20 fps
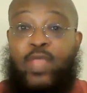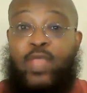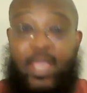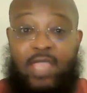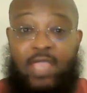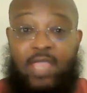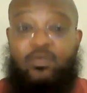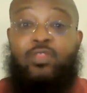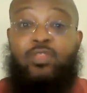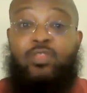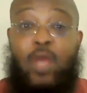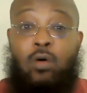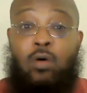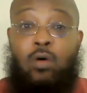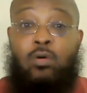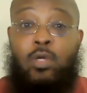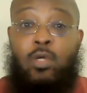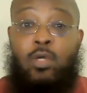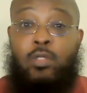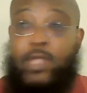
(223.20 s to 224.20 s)
even
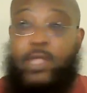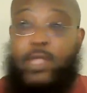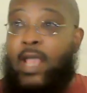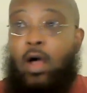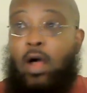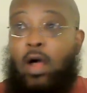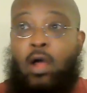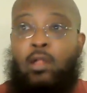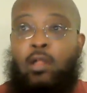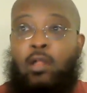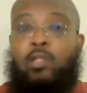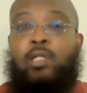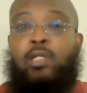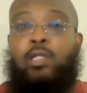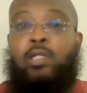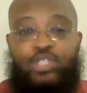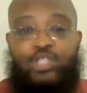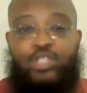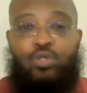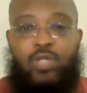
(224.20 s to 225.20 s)
though they are
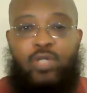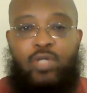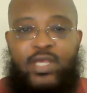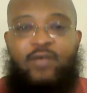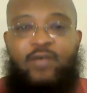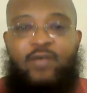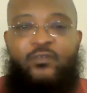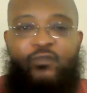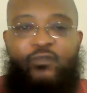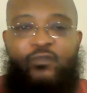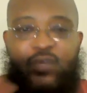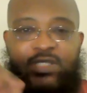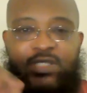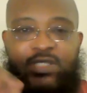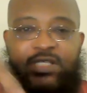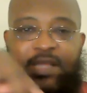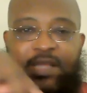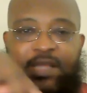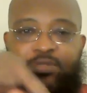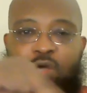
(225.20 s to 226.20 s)
literally
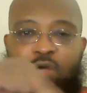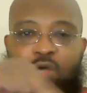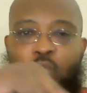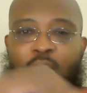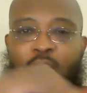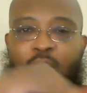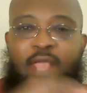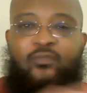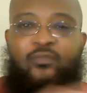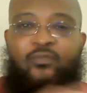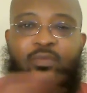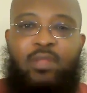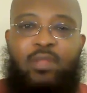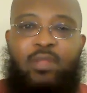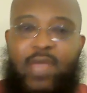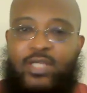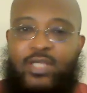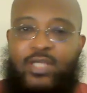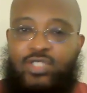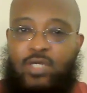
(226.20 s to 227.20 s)
footsteps away from the
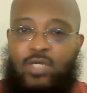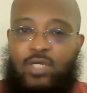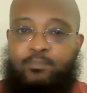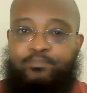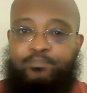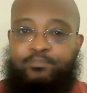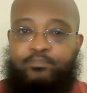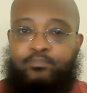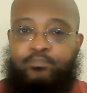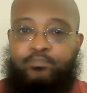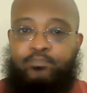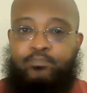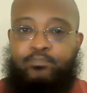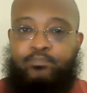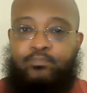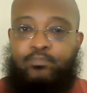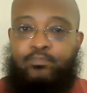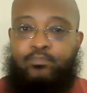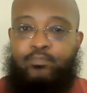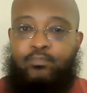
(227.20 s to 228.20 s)
masjid.
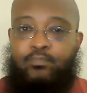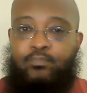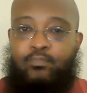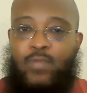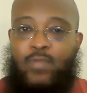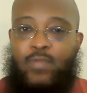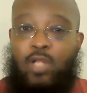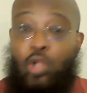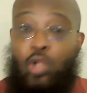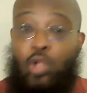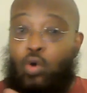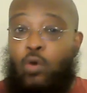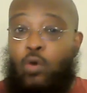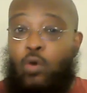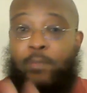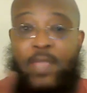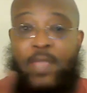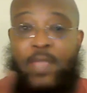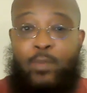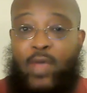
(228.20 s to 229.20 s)
Local
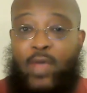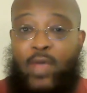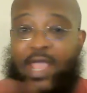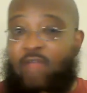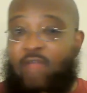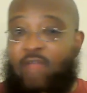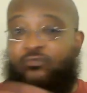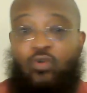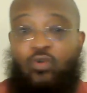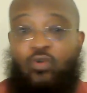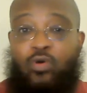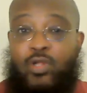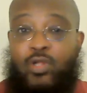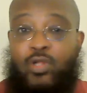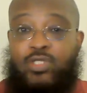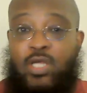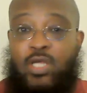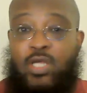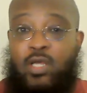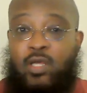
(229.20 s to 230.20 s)
people and
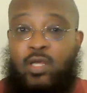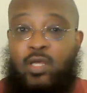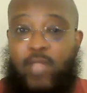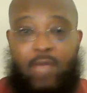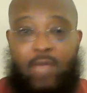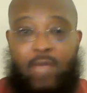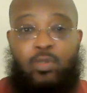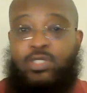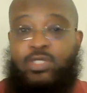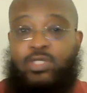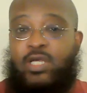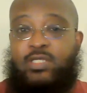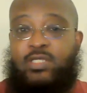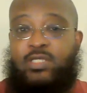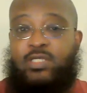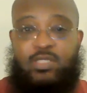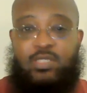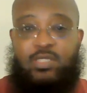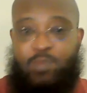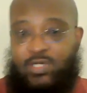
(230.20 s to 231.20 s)
foreigners, they would
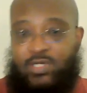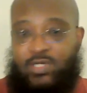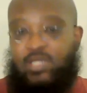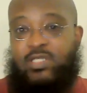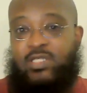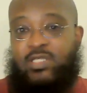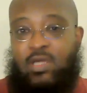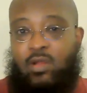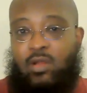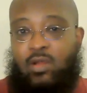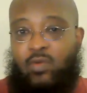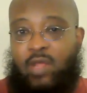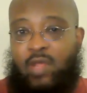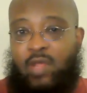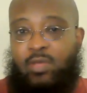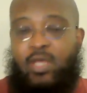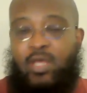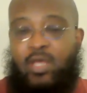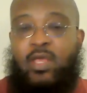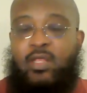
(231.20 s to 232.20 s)
just, especially in Saudi
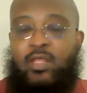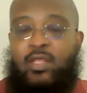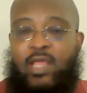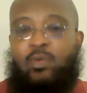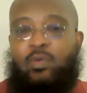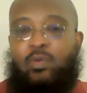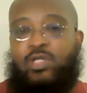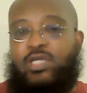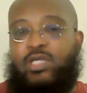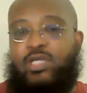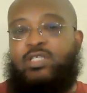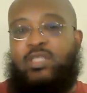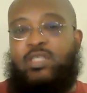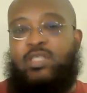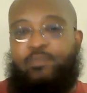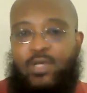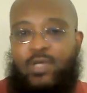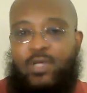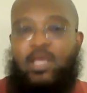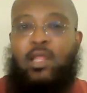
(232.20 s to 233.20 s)
Arabia, they would just
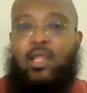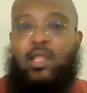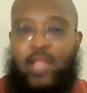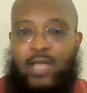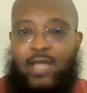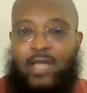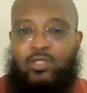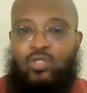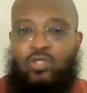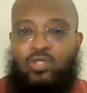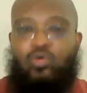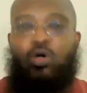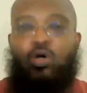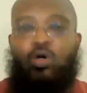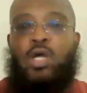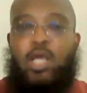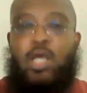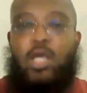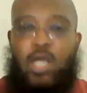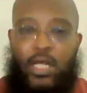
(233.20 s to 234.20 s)
simply lock the
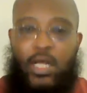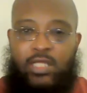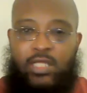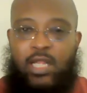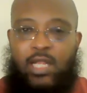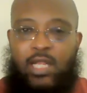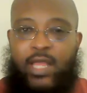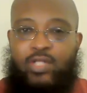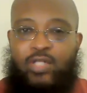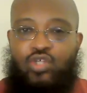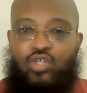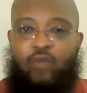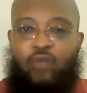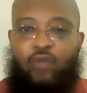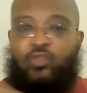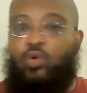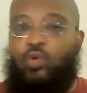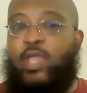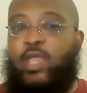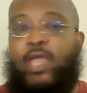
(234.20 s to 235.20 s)
door, cut the lights off.
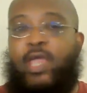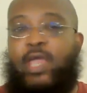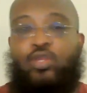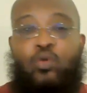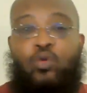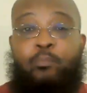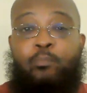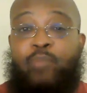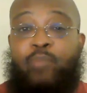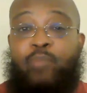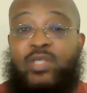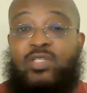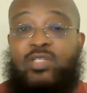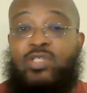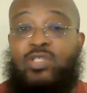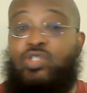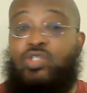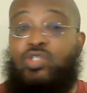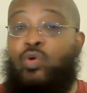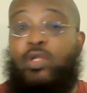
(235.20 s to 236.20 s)
You can't do
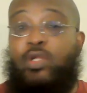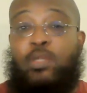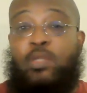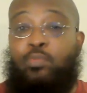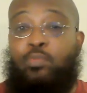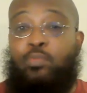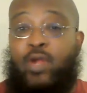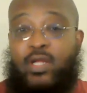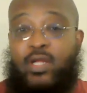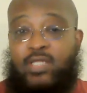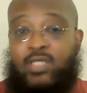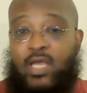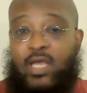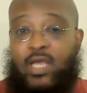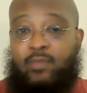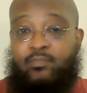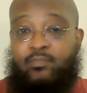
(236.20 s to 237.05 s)
business during the prayer time.